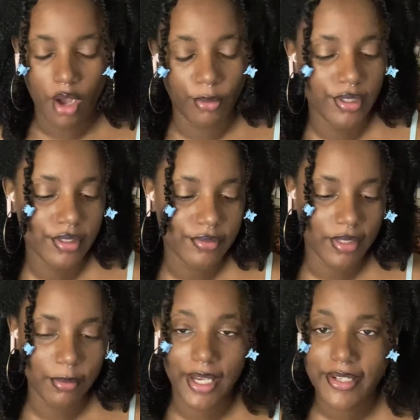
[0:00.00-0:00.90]
will. Never
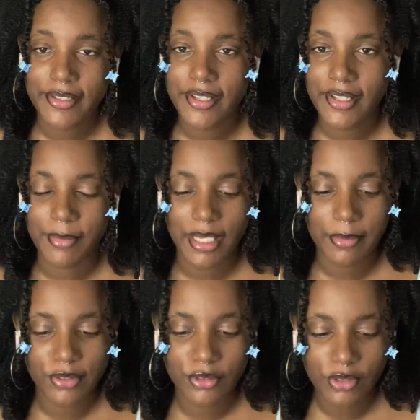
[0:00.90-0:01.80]
mind. It did. Maybe
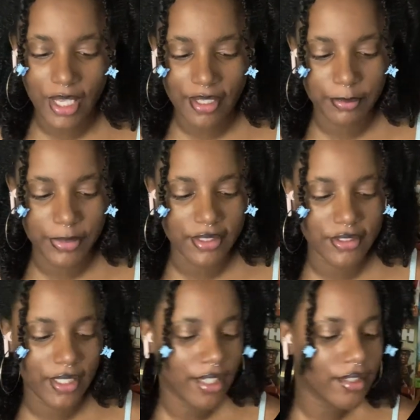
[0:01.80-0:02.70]
you do gotta beat the
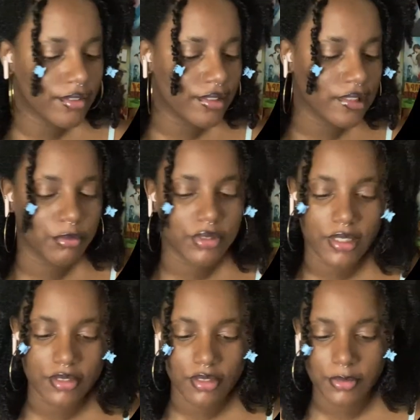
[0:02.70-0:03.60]
child to get them to say
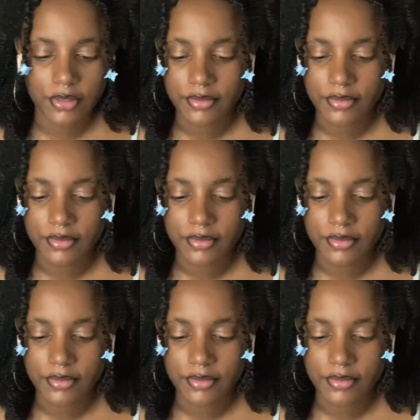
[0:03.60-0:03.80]
something.